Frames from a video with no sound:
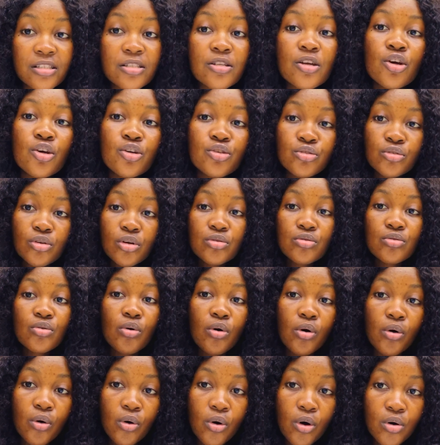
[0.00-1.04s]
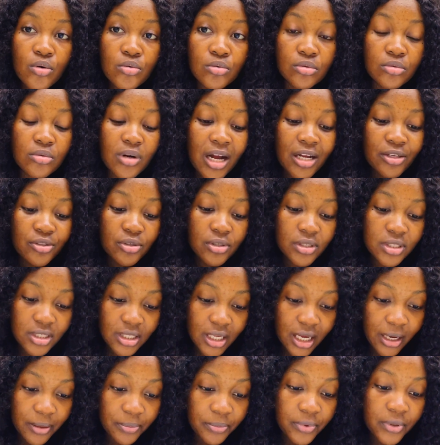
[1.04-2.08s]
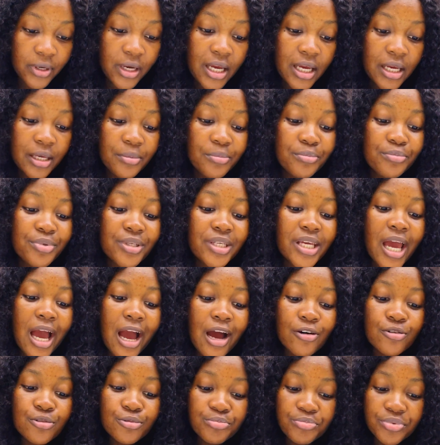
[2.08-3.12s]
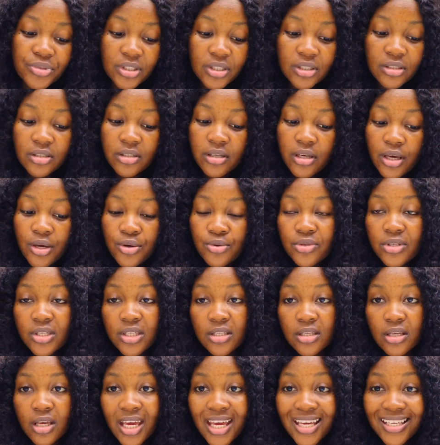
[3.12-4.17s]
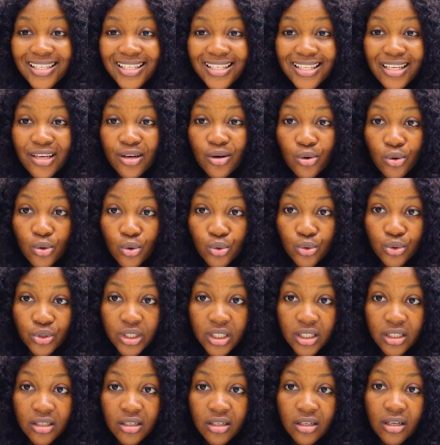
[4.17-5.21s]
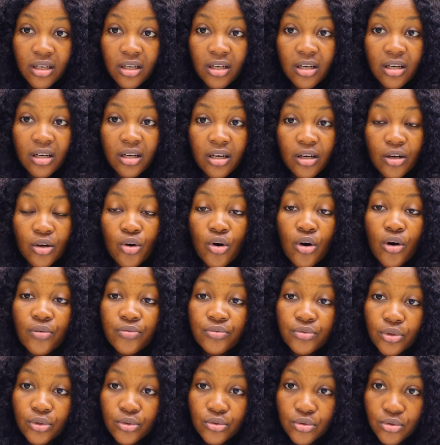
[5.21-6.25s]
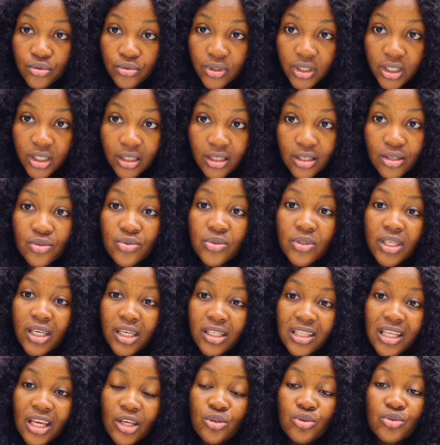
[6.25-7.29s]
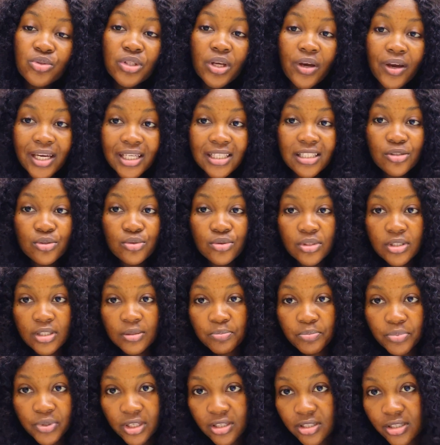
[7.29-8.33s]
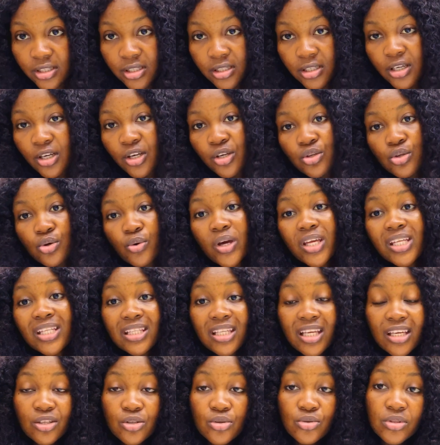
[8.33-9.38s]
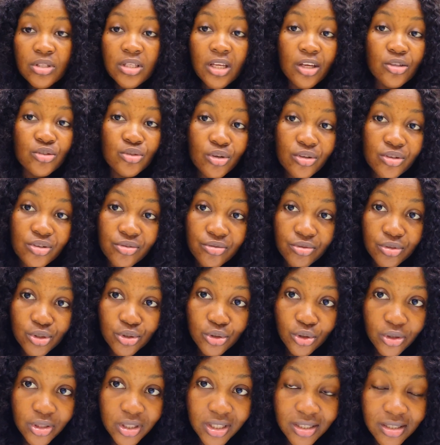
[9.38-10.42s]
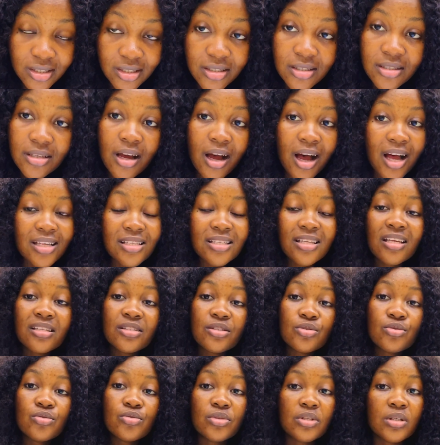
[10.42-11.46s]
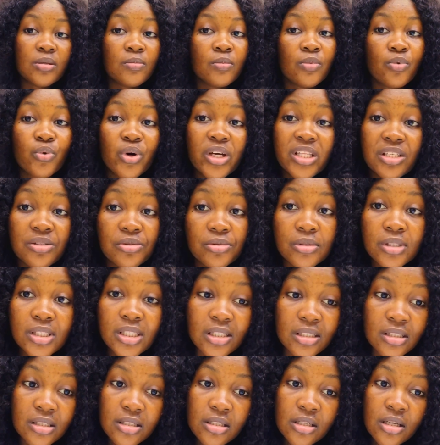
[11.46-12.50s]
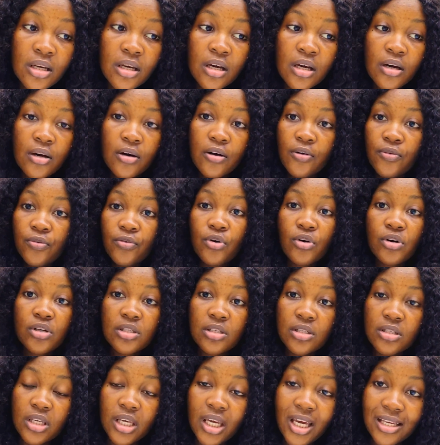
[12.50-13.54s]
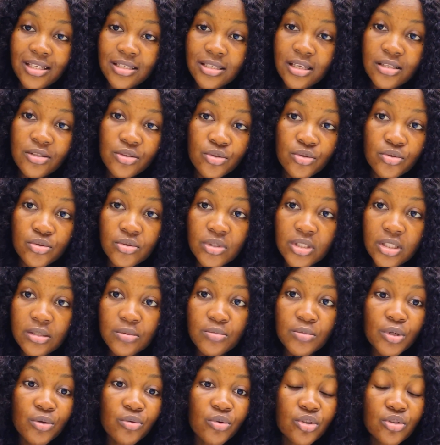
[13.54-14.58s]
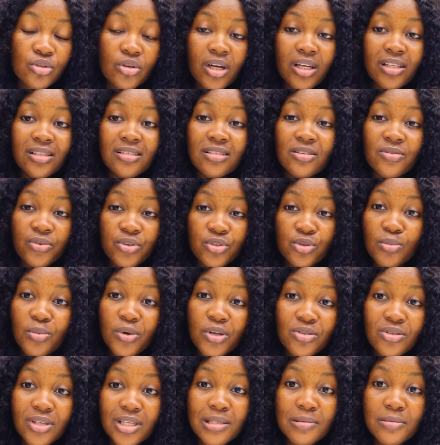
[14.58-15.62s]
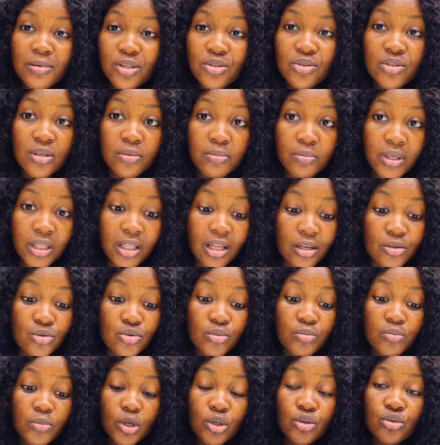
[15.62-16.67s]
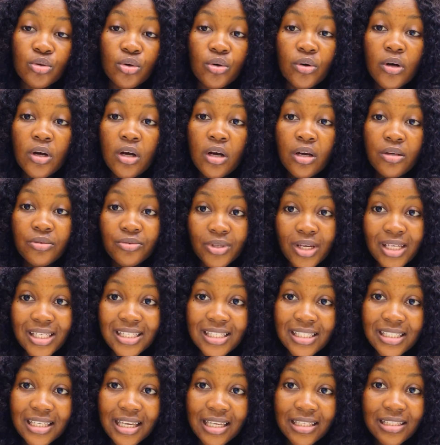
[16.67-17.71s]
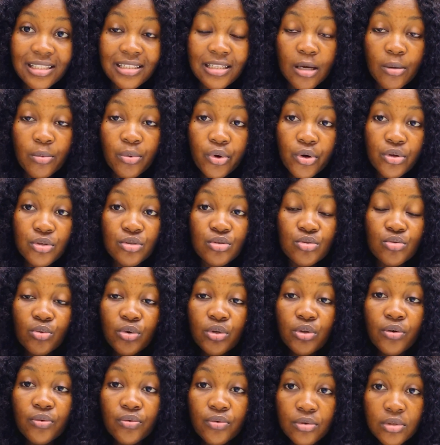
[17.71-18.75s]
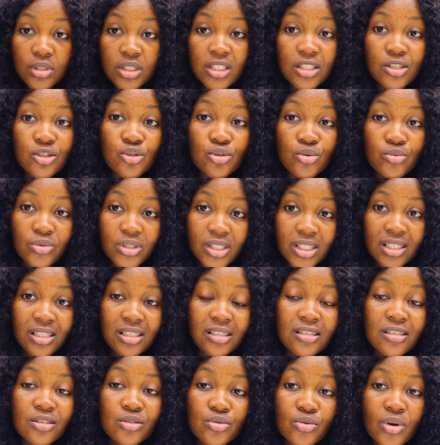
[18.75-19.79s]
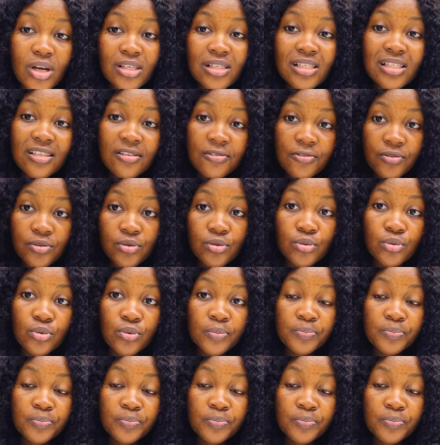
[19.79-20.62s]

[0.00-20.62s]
it, just go on Google and just type BRB ACL code gov.uk. it will take you directly to the page. So when it takes you there, just screenshot it and send it to him. When he read it, of course, he can send it to the immigration and this for somebody to explain to him better. So make sure you're actually getting that, because it's one of those things you will need to actually fill